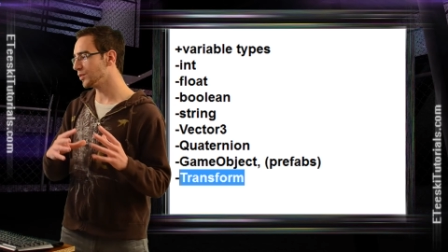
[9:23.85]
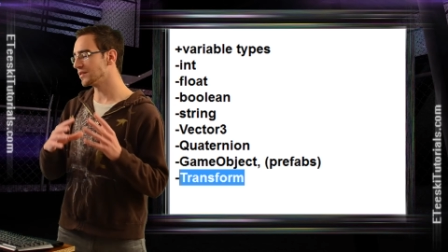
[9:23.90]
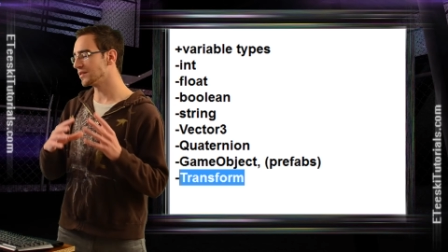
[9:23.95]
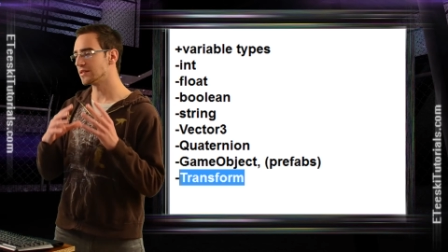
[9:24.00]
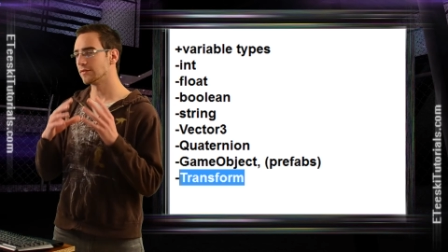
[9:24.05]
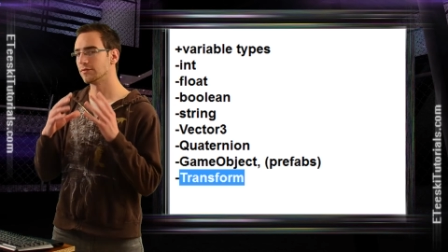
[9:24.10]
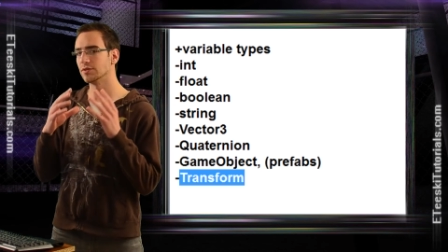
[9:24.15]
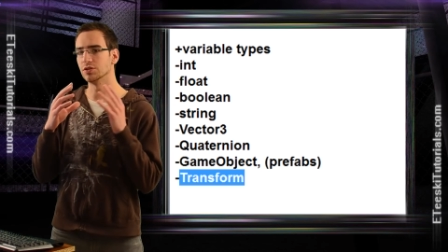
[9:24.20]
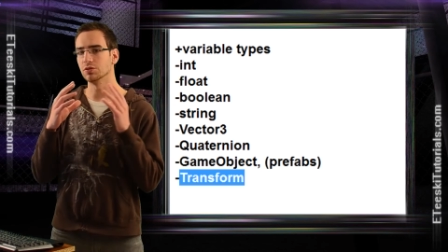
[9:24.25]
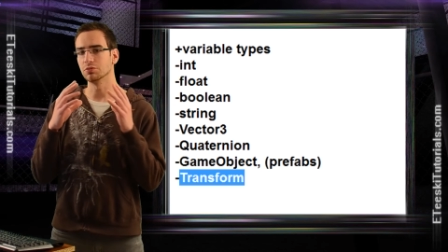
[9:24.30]

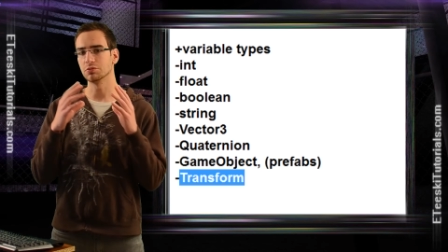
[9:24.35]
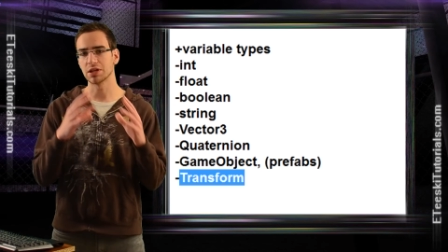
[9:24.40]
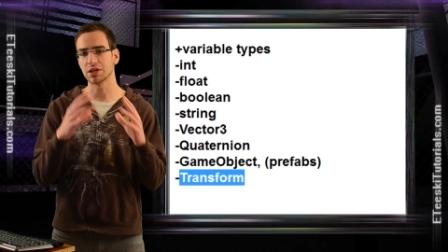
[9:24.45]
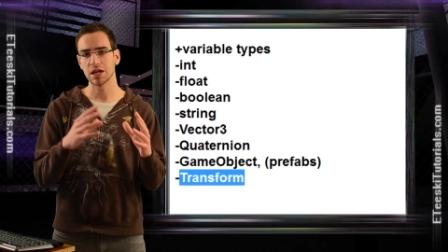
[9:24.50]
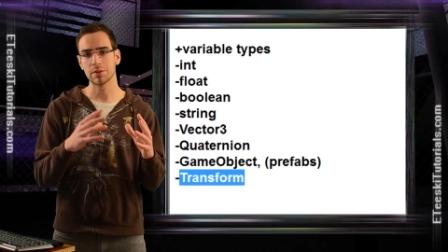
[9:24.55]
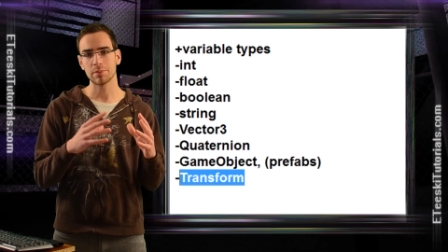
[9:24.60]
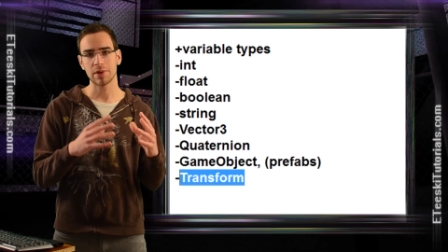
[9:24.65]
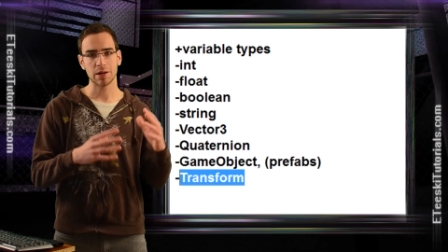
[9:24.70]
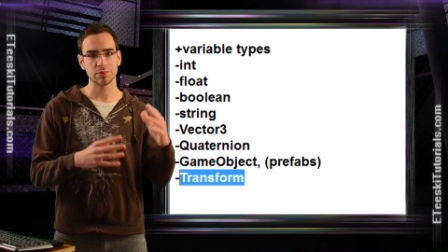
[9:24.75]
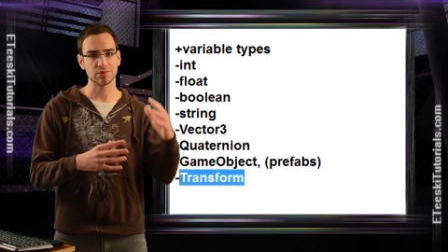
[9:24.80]
Whereas if you do
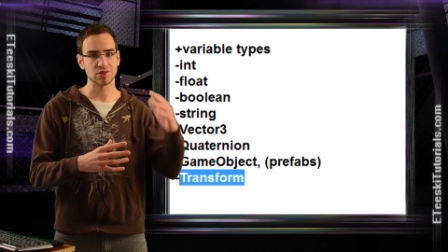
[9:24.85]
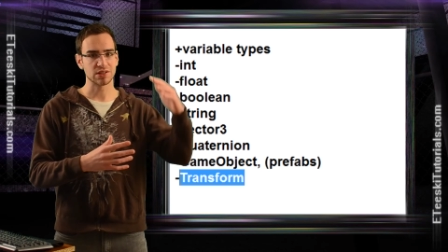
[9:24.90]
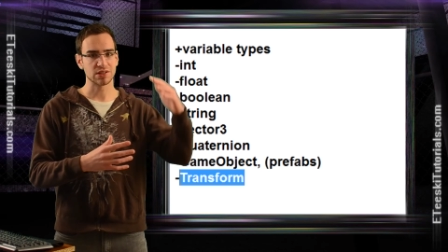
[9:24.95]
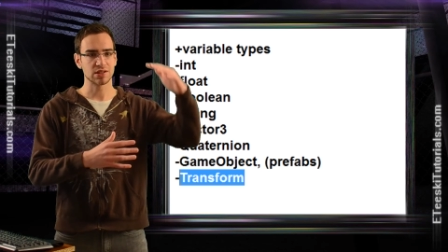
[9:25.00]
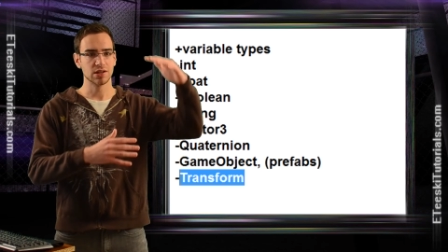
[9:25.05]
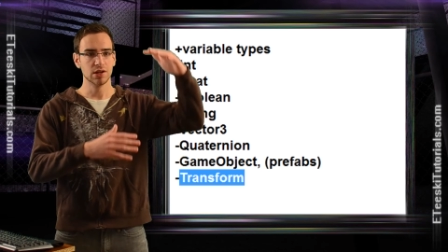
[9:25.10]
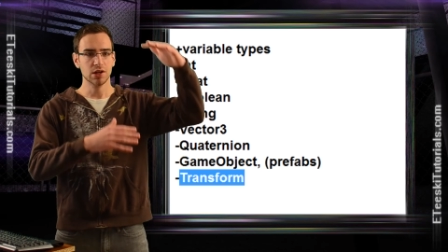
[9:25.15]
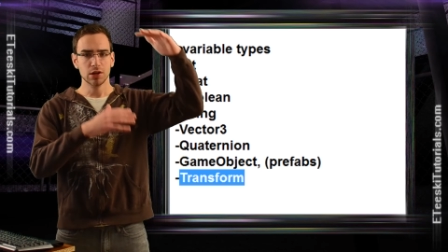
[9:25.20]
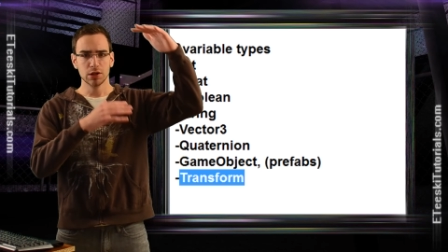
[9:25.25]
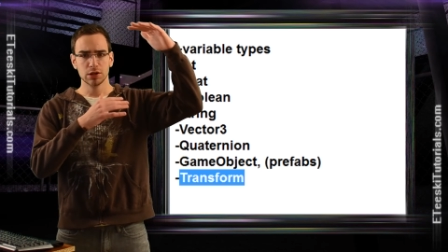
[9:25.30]
game
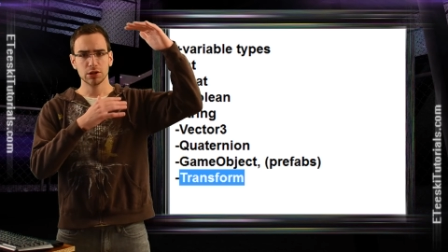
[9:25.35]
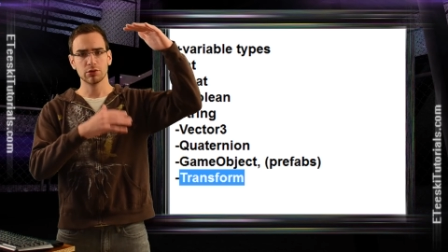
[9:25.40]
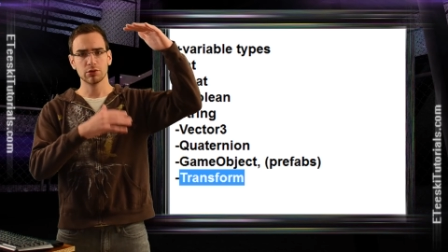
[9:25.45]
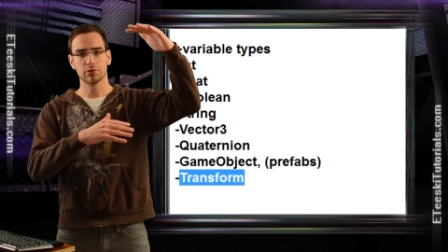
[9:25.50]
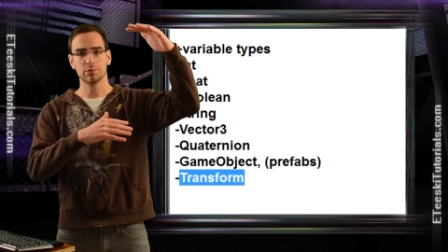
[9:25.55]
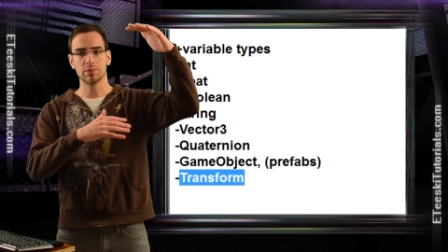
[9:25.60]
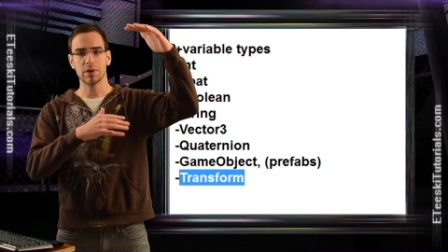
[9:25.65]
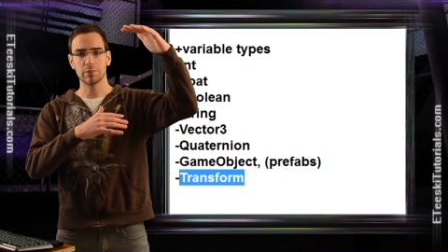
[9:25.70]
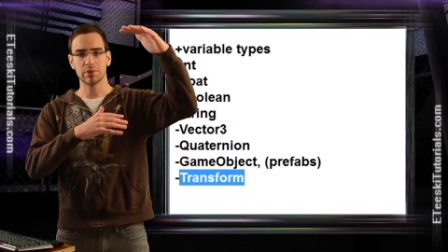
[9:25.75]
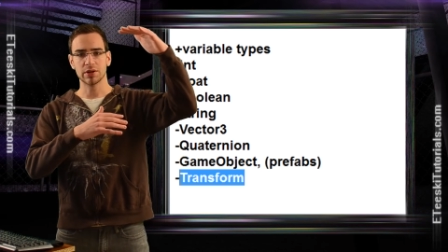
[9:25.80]
object, you're
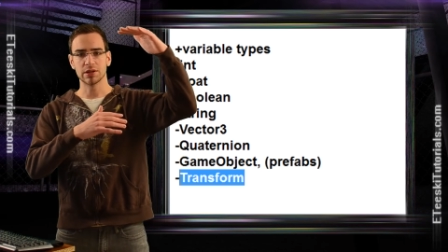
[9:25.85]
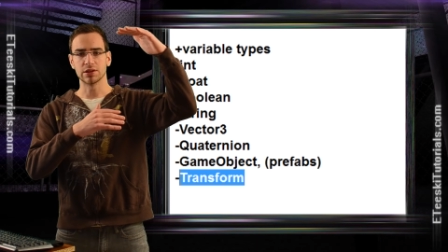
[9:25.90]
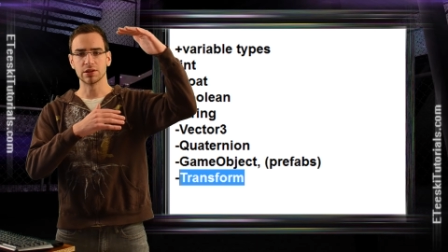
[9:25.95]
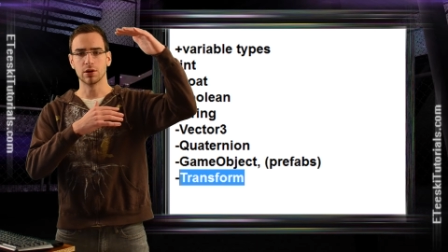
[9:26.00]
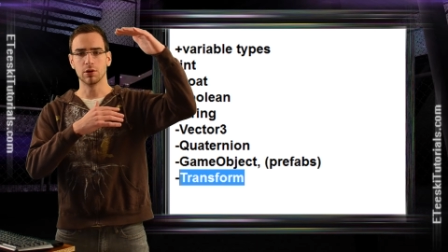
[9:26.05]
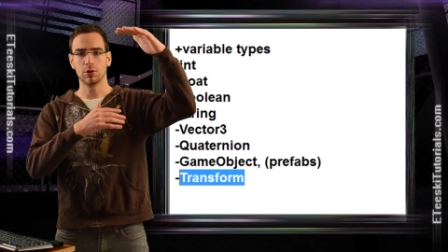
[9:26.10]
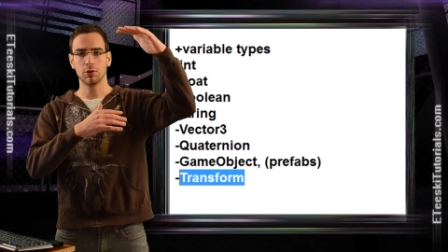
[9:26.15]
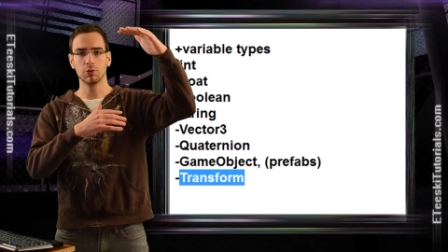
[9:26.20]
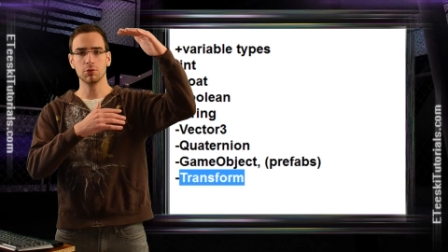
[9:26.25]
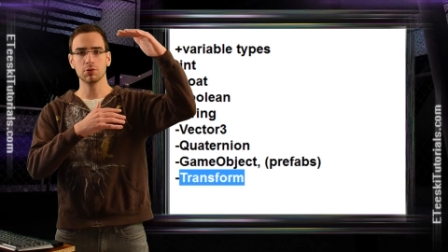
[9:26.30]
remembering
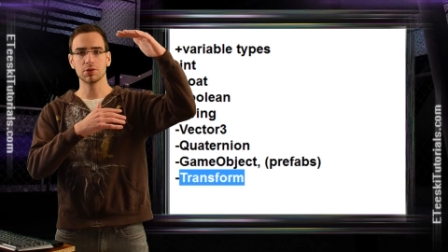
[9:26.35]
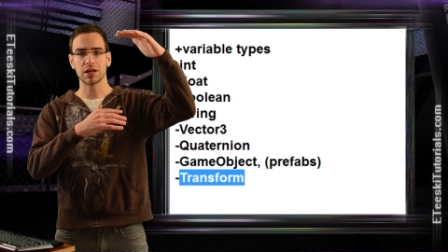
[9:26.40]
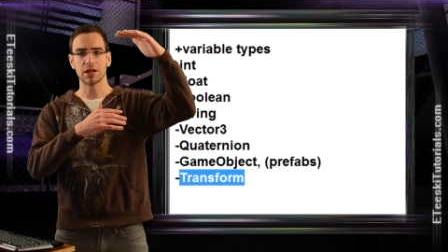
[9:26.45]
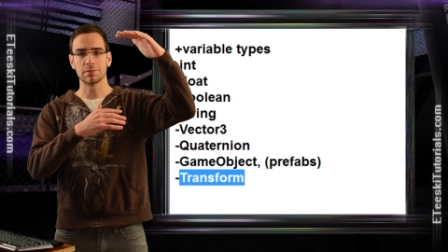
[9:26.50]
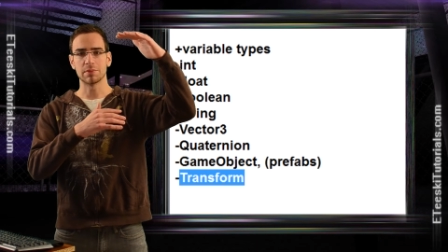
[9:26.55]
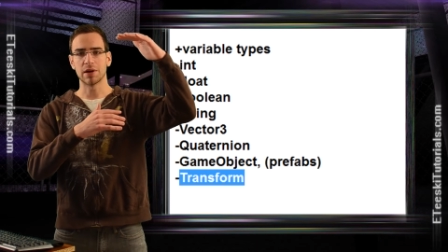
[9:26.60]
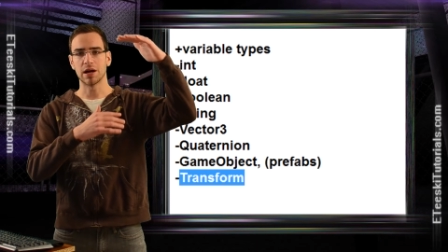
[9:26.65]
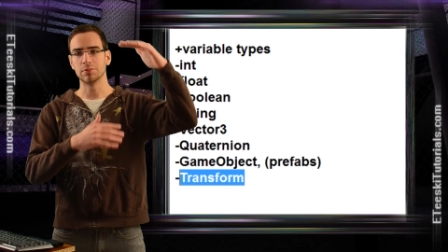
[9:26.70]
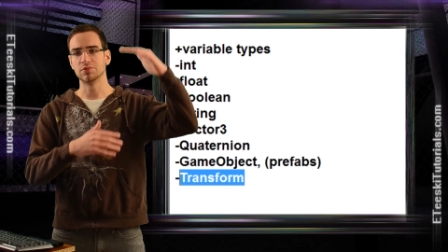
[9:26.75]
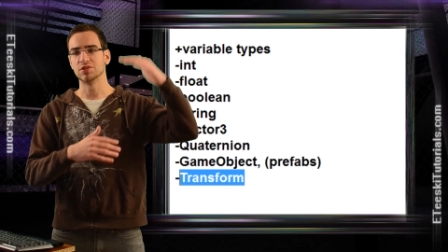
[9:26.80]
the whole
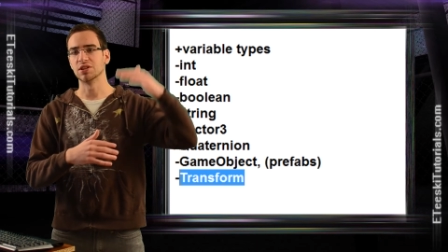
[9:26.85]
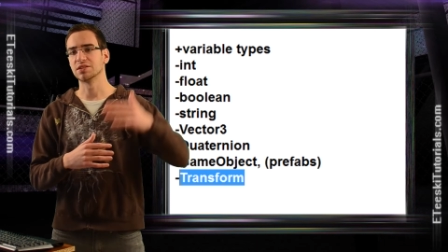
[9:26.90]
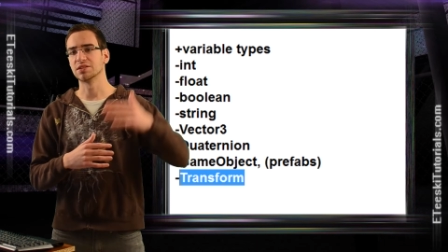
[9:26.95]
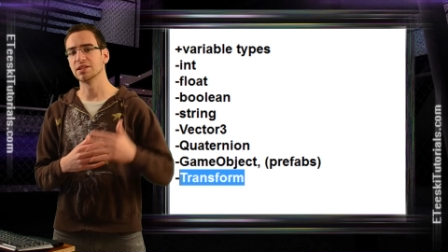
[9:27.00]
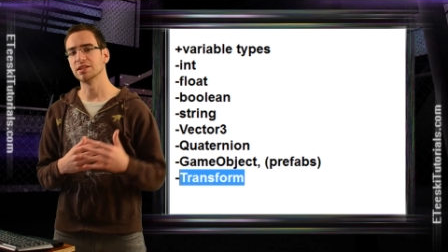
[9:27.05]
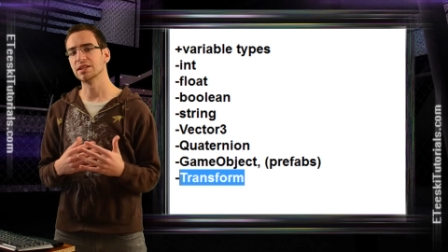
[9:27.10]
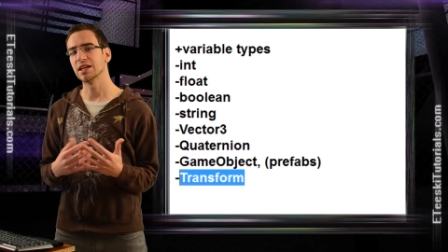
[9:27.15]
game object,